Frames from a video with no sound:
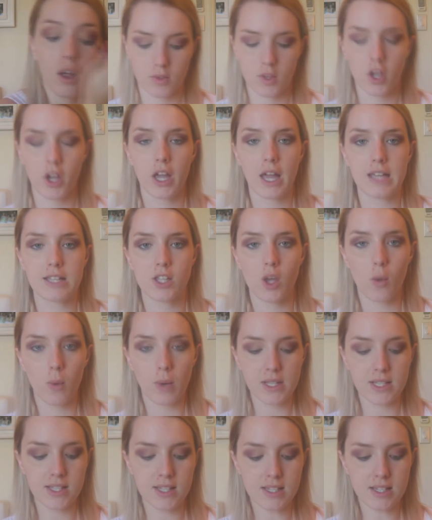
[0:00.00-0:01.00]
Okay, so
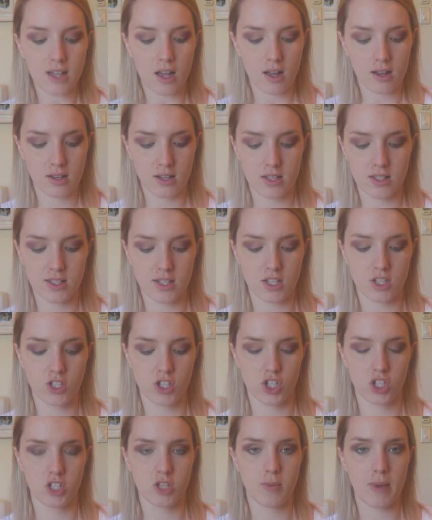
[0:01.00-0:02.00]
once the darkness is
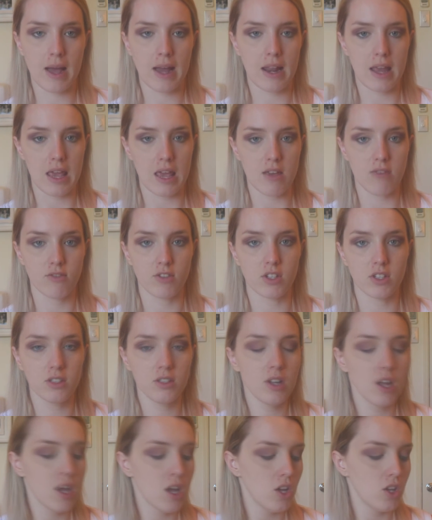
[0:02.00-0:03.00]
just about even,
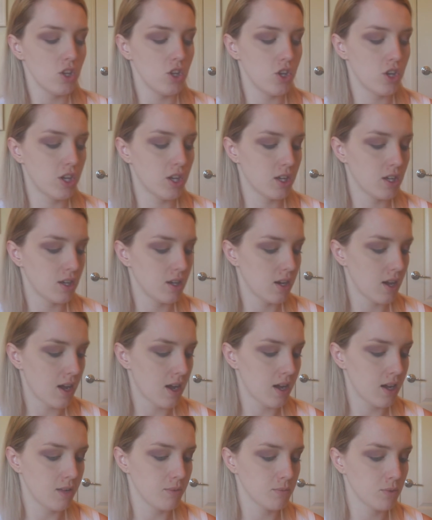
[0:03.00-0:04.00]
you can
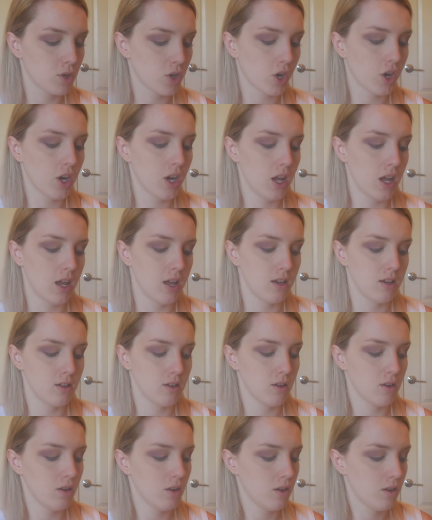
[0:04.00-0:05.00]
go
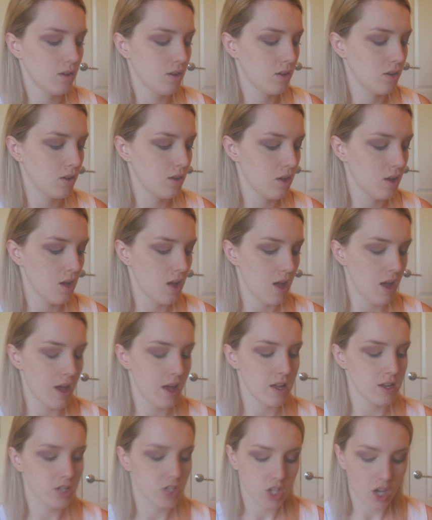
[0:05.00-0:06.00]
in
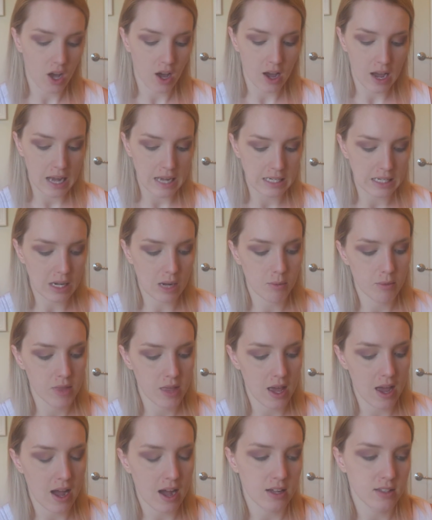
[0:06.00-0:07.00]
and tidy up the
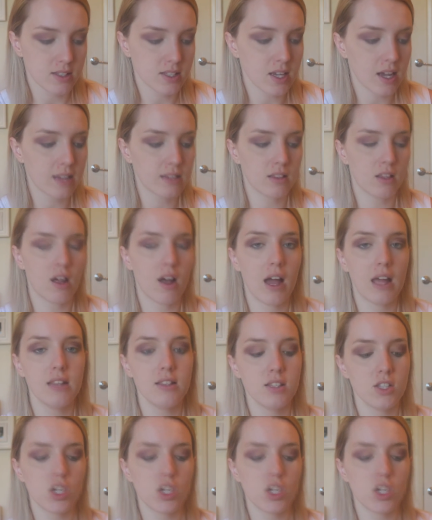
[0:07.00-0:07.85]
outside lines.